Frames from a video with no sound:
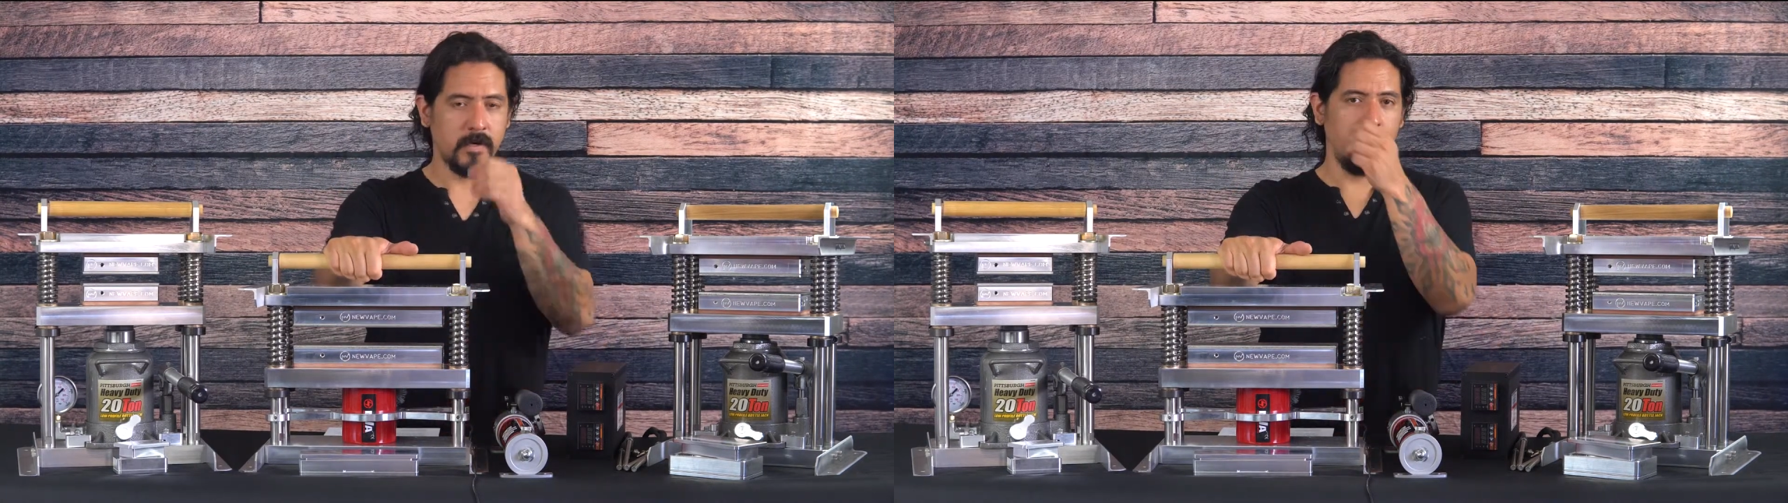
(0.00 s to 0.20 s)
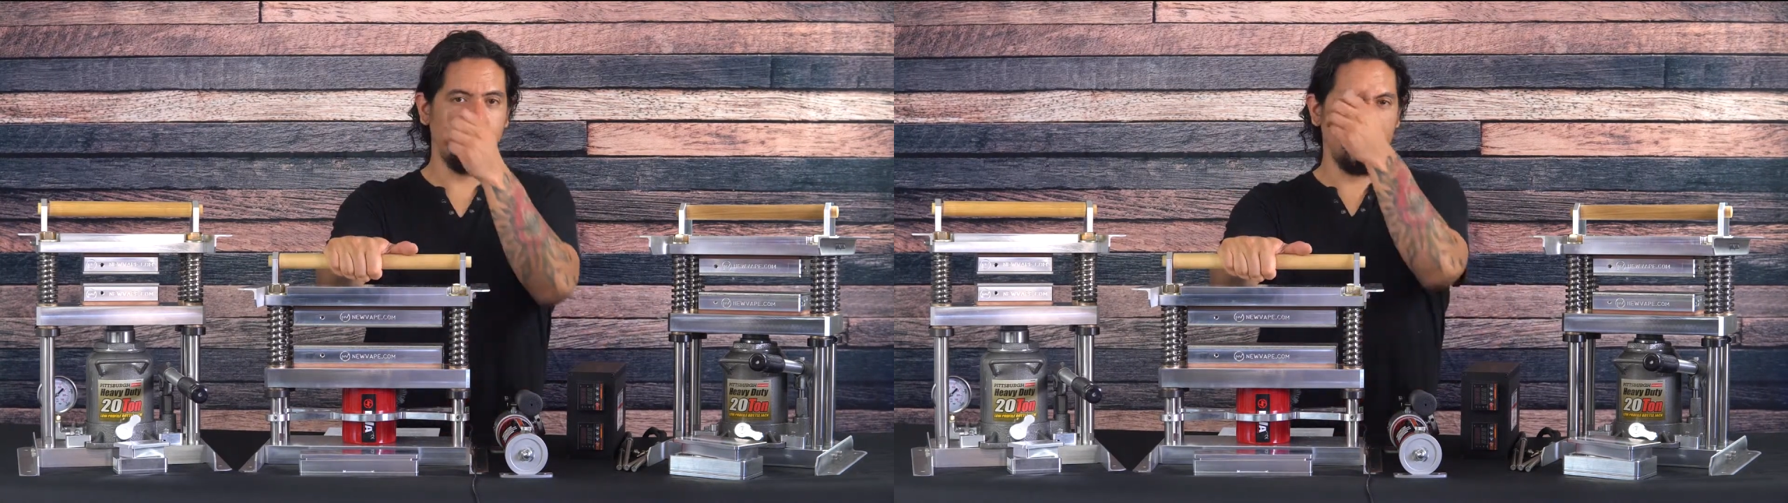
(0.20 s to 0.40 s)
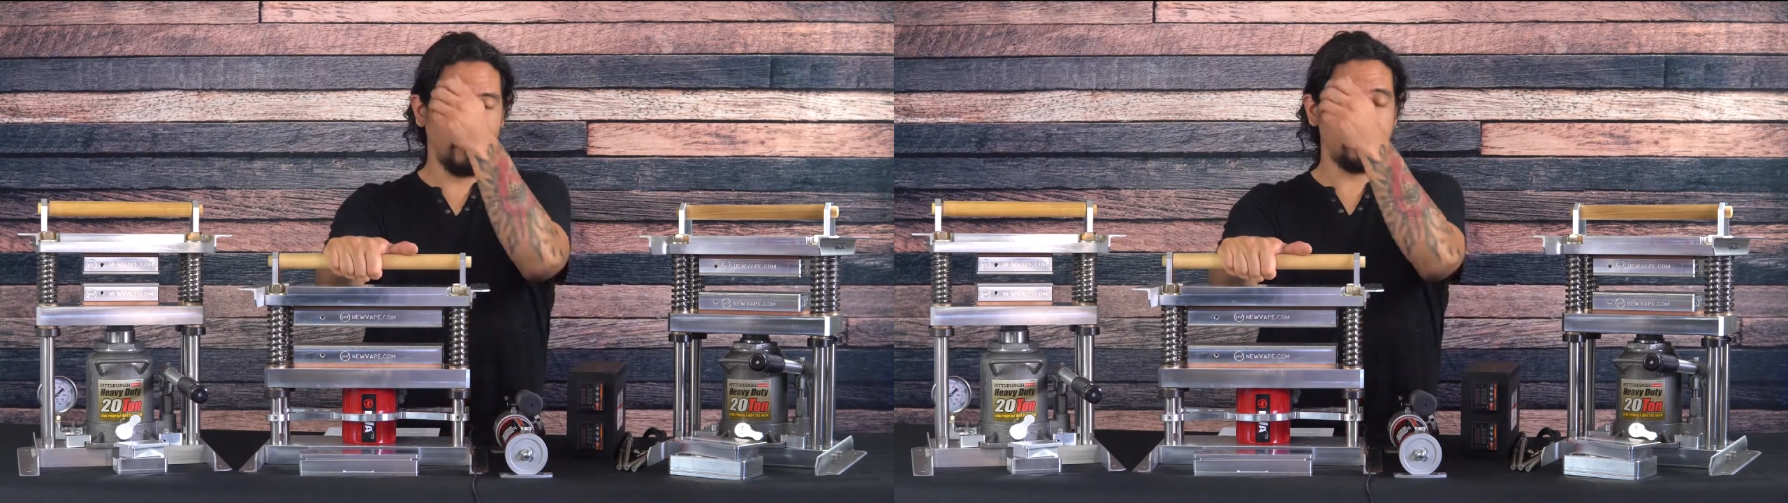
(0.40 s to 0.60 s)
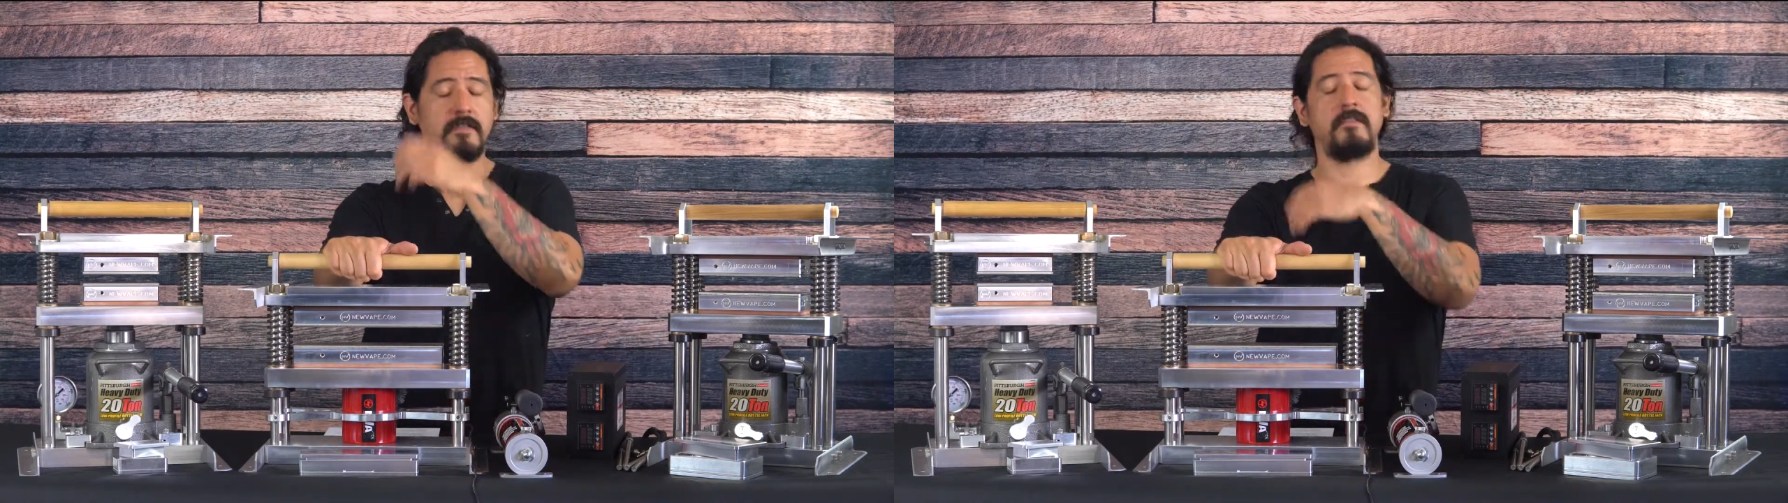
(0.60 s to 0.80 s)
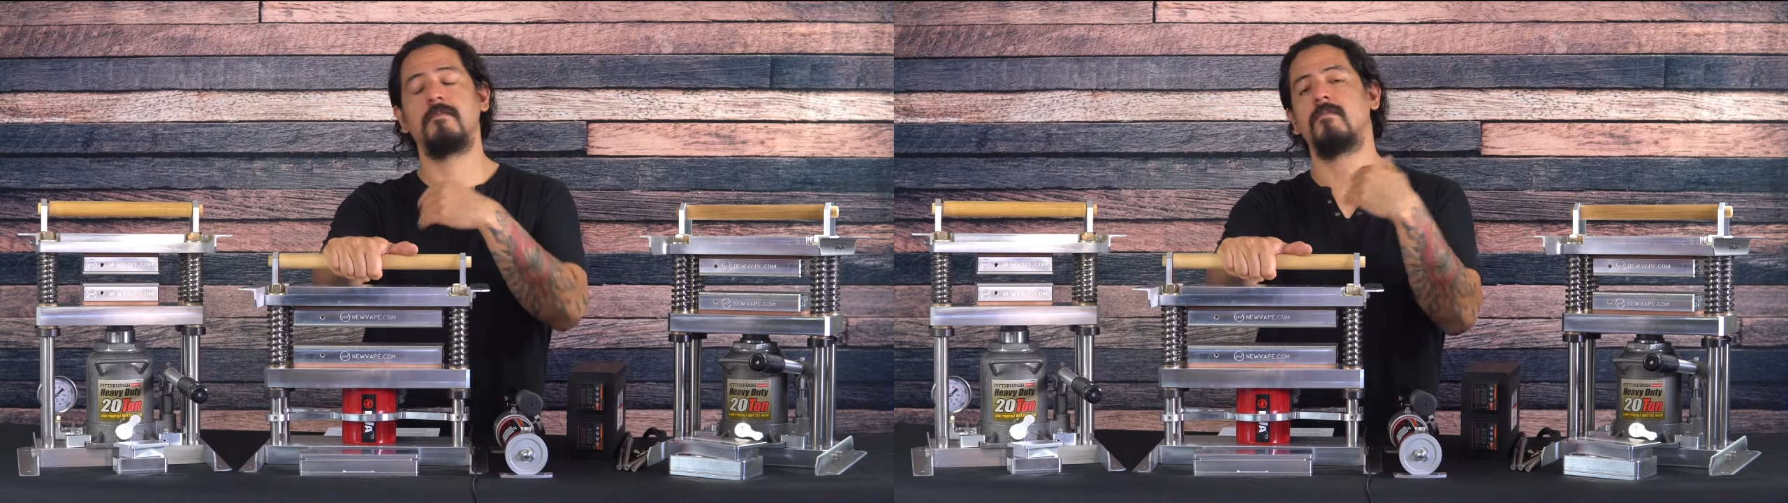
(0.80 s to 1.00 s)

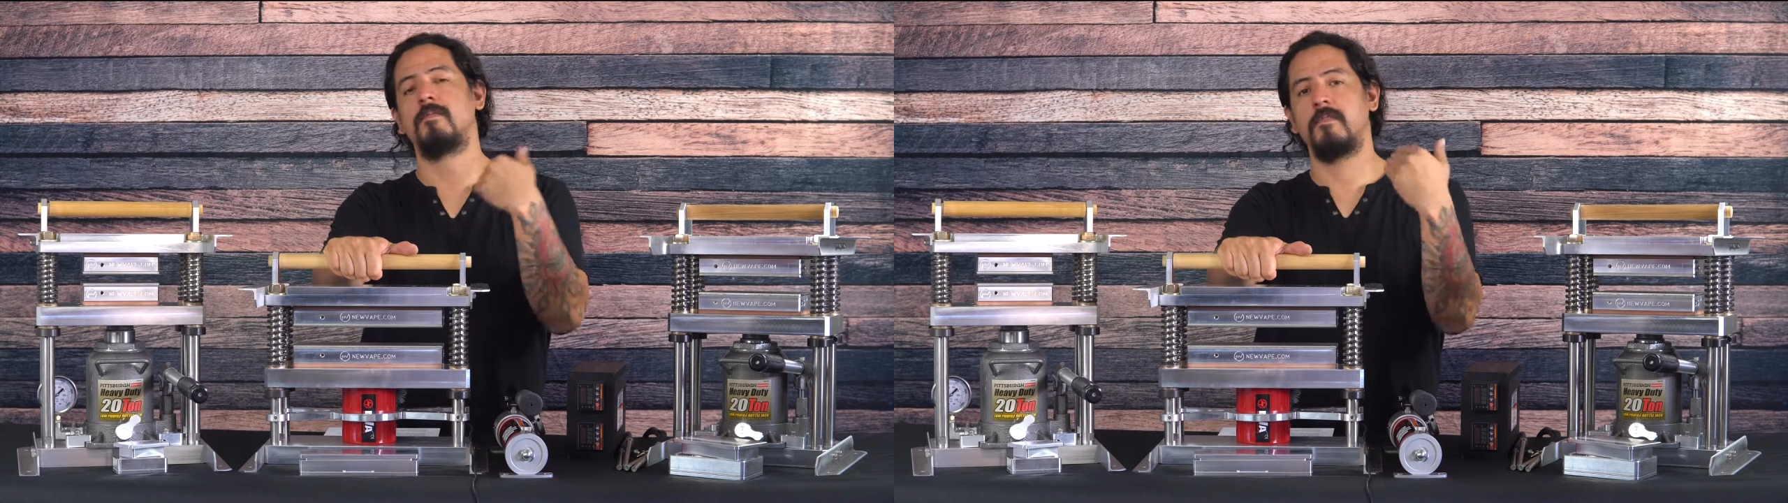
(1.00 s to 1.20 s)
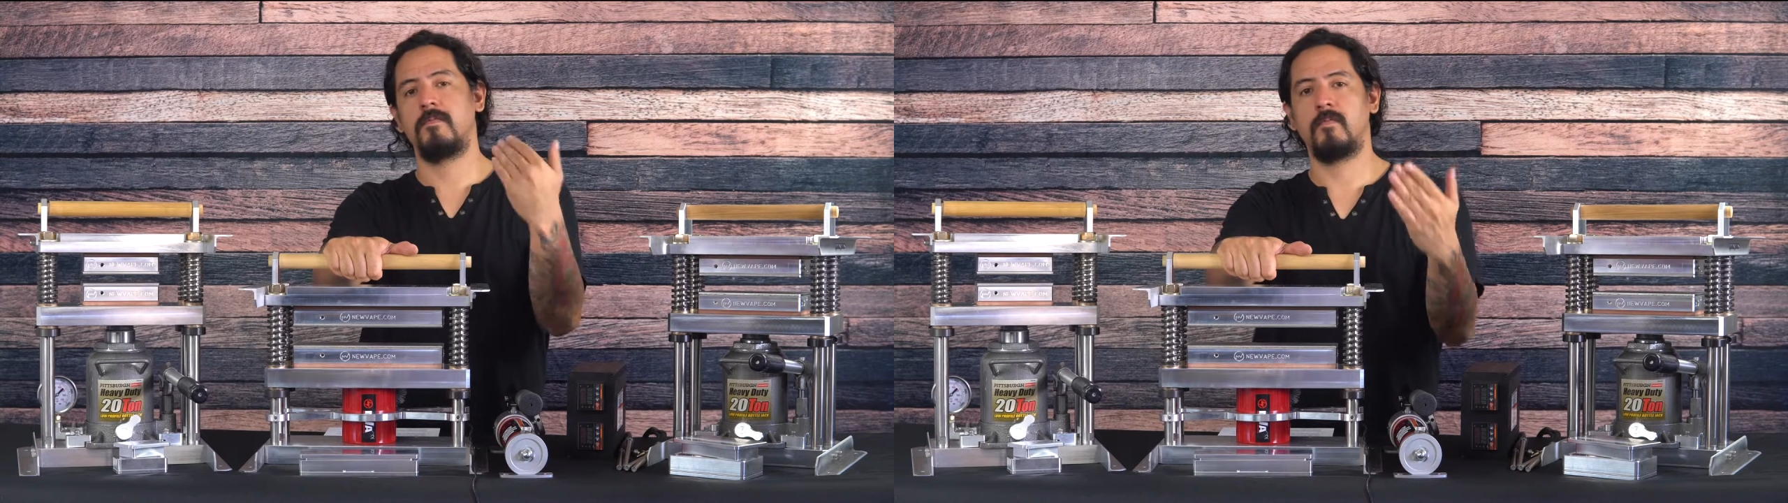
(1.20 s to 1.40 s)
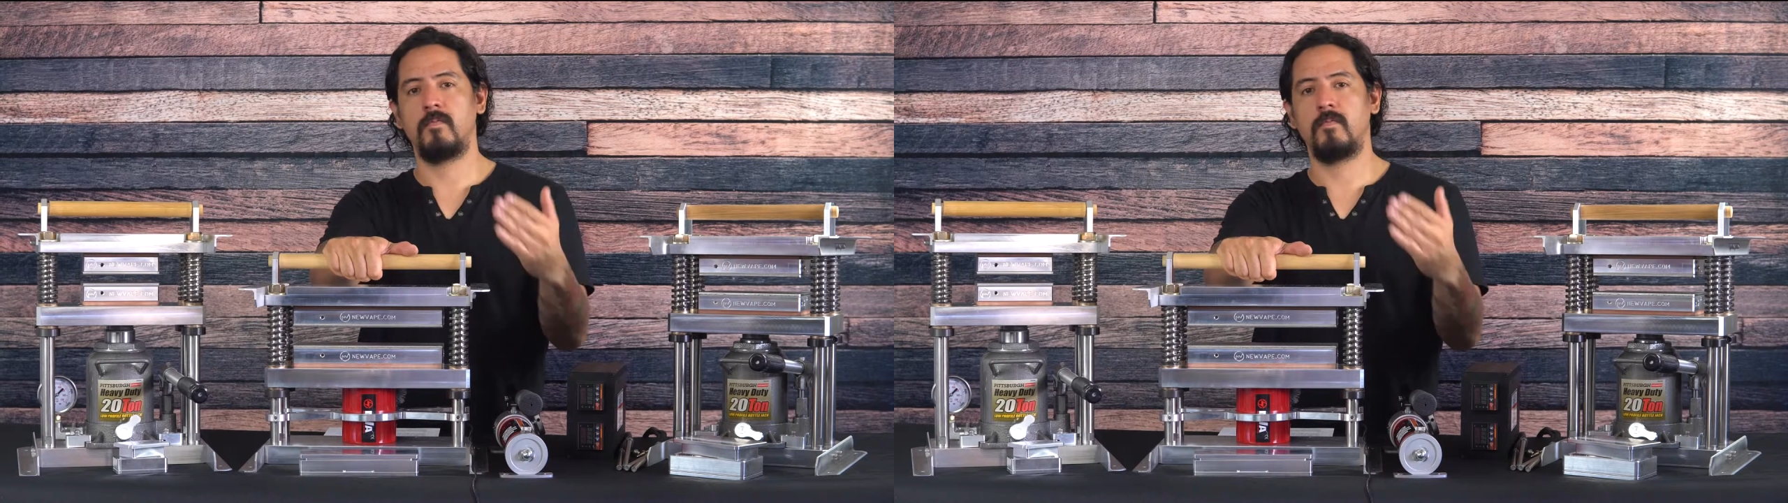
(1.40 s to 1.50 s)
complex and